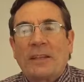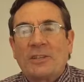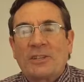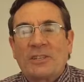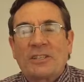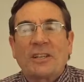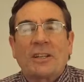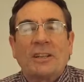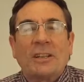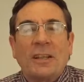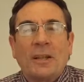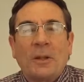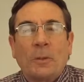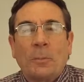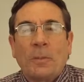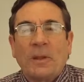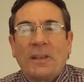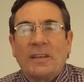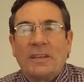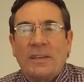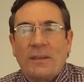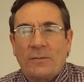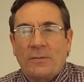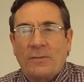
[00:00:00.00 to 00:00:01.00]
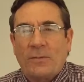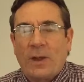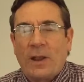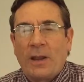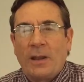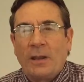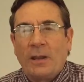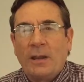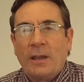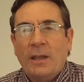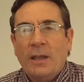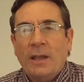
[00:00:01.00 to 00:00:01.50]
it just a little bit
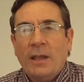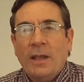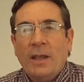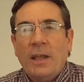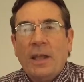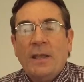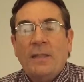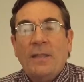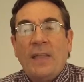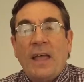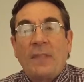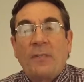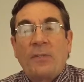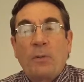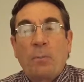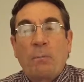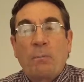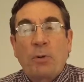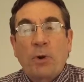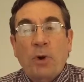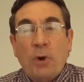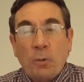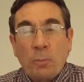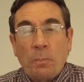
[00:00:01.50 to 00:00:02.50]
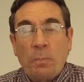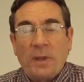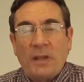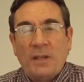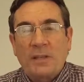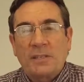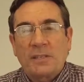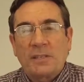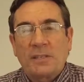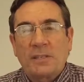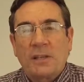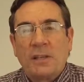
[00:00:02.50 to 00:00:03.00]
different, in that the
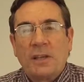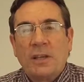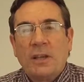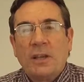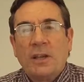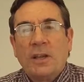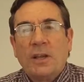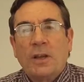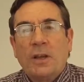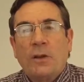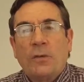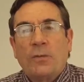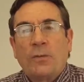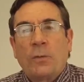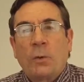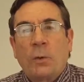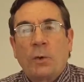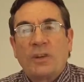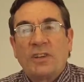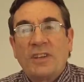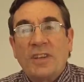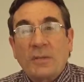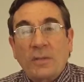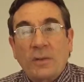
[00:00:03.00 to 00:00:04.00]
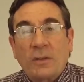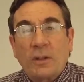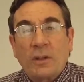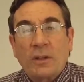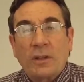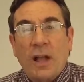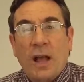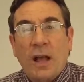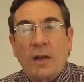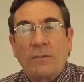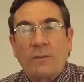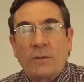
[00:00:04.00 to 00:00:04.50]
purpose for
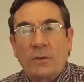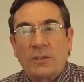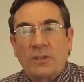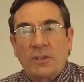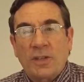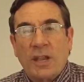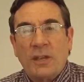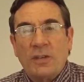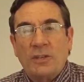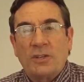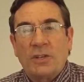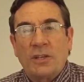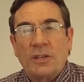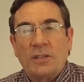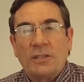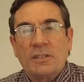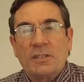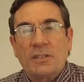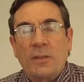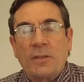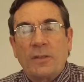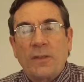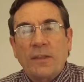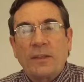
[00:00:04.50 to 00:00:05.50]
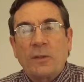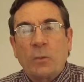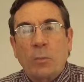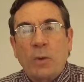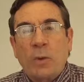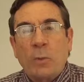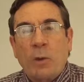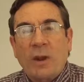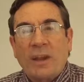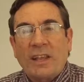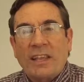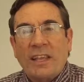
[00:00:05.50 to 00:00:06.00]
difficult conversations, the thing that
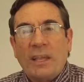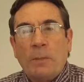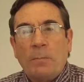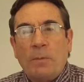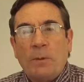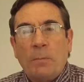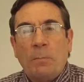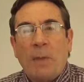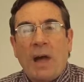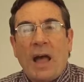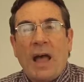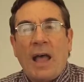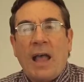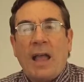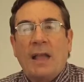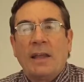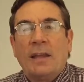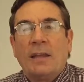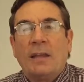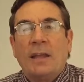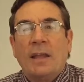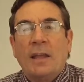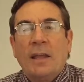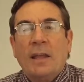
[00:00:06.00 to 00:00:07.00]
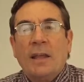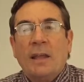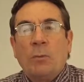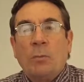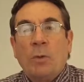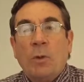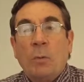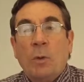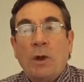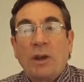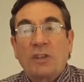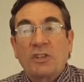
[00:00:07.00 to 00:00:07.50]
we want to keep in mind,
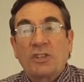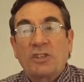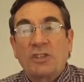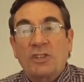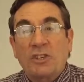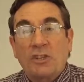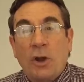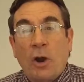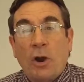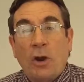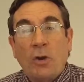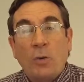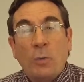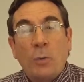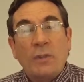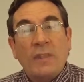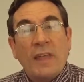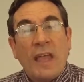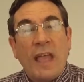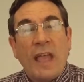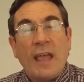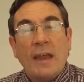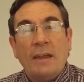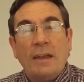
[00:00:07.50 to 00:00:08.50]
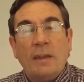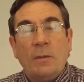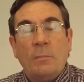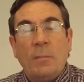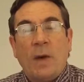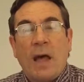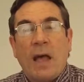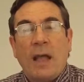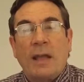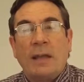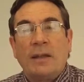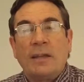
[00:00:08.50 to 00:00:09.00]
we want to start with the end in
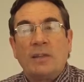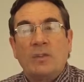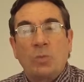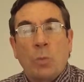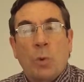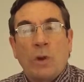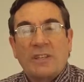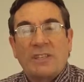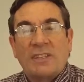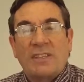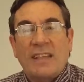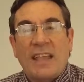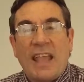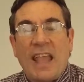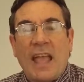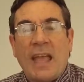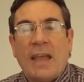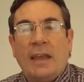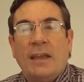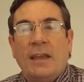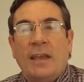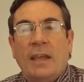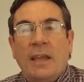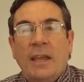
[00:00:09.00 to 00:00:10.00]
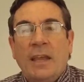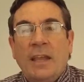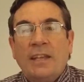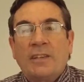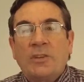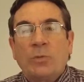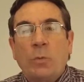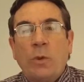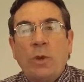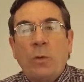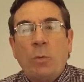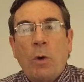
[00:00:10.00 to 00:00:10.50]
mind, is what's the end?
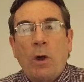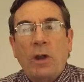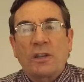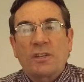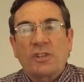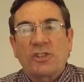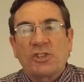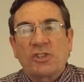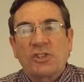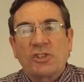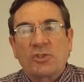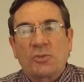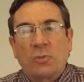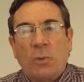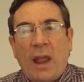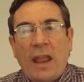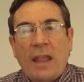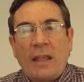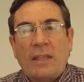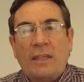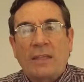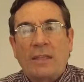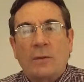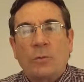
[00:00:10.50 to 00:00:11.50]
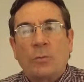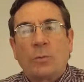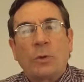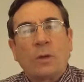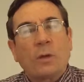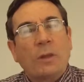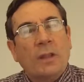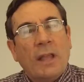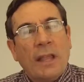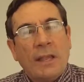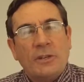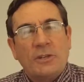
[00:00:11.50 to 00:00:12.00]
Is we want to strengthen
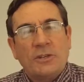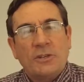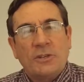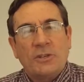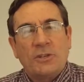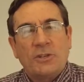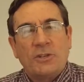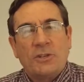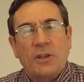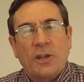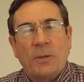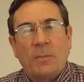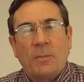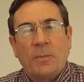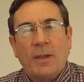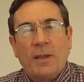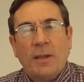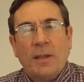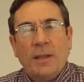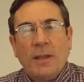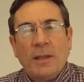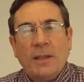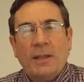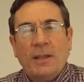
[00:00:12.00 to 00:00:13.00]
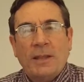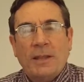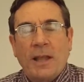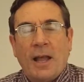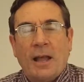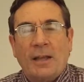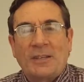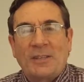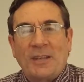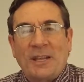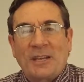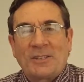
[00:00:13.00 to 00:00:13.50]
relationship in the
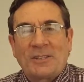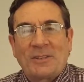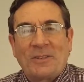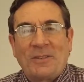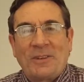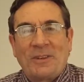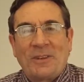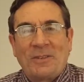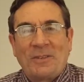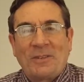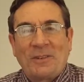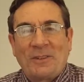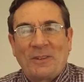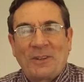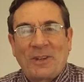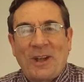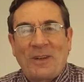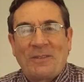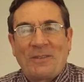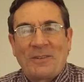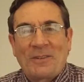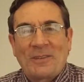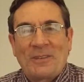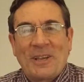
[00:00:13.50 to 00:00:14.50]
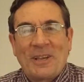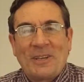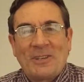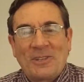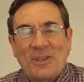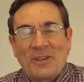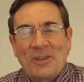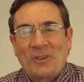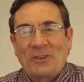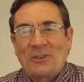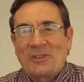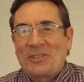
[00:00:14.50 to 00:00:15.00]
context of the difficult
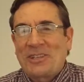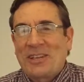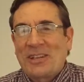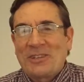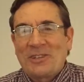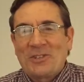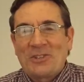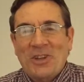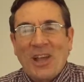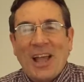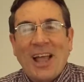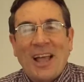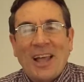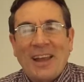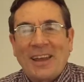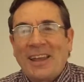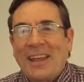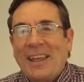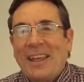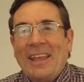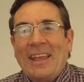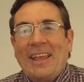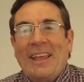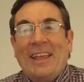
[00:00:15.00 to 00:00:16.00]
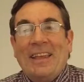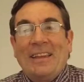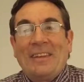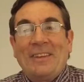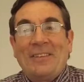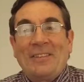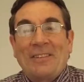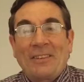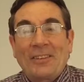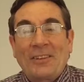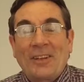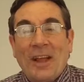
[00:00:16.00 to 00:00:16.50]
conversation. And you're saying, John,
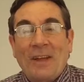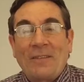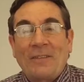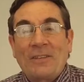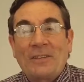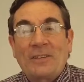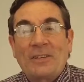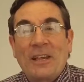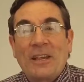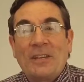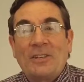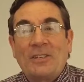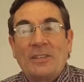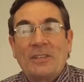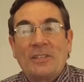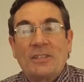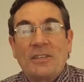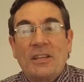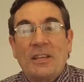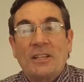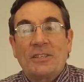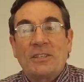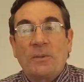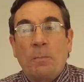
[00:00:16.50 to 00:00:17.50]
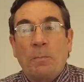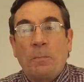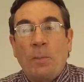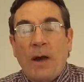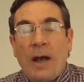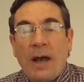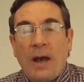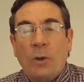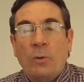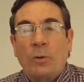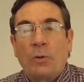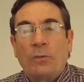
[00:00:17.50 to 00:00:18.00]
difficult conversations, it's a
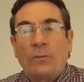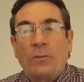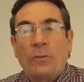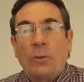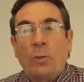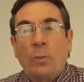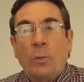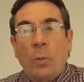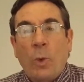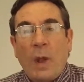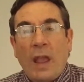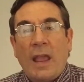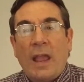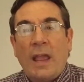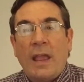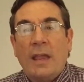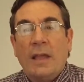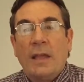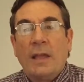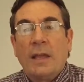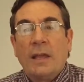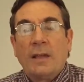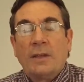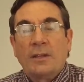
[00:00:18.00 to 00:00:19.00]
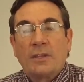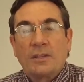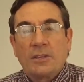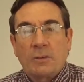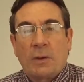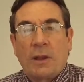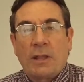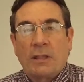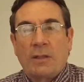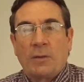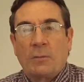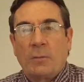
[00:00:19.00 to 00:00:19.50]
powerful way to
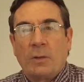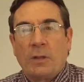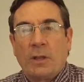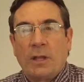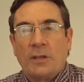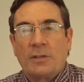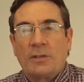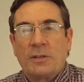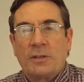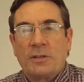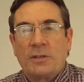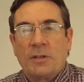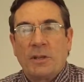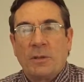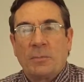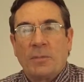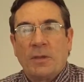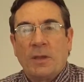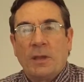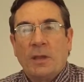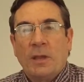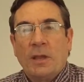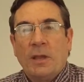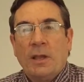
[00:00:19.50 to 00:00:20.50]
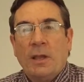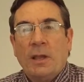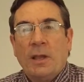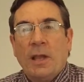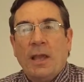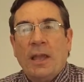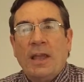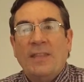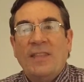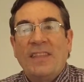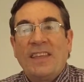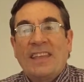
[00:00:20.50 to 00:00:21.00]
strengthen relationship.
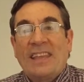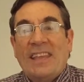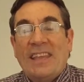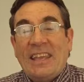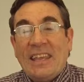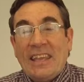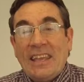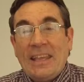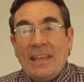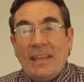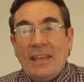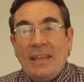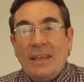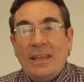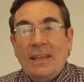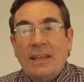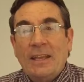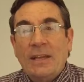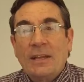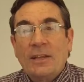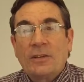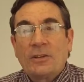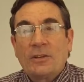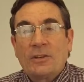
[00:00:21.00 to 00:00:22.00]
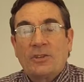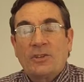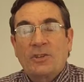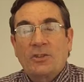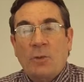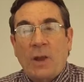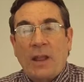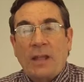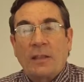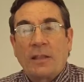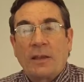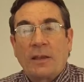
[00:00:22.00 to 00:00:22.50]
And the key to
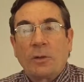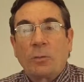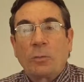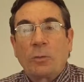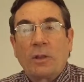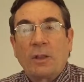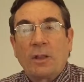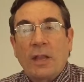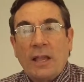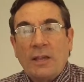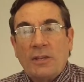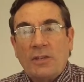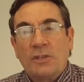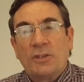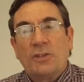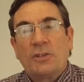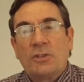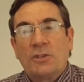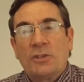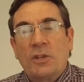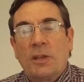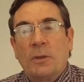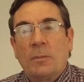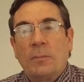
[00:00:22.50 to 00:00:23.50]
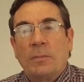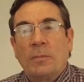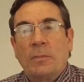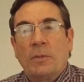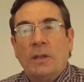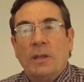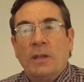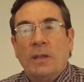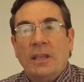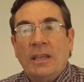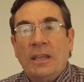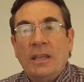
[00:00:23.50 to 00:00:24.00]
strengthening relationship
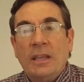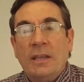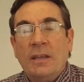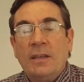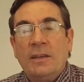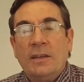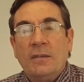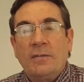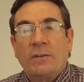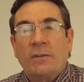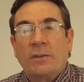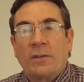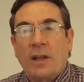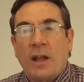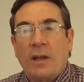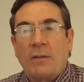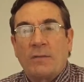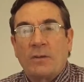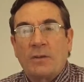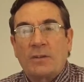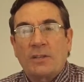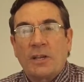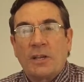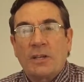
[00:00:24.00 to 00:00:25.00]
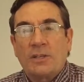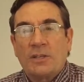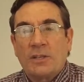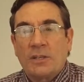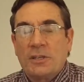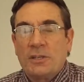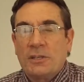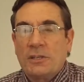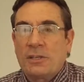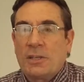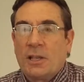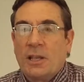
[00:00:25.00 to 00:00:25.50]
in difficult
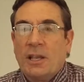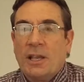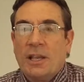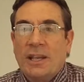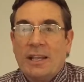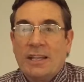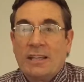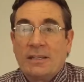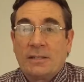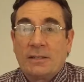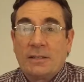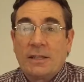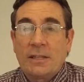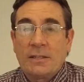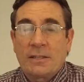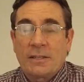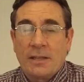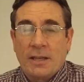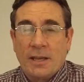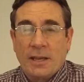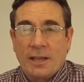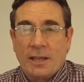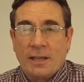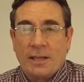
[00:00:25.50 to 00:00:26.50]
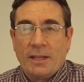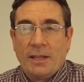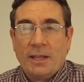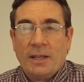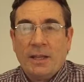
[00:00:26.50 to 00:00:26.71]
conversations is listening.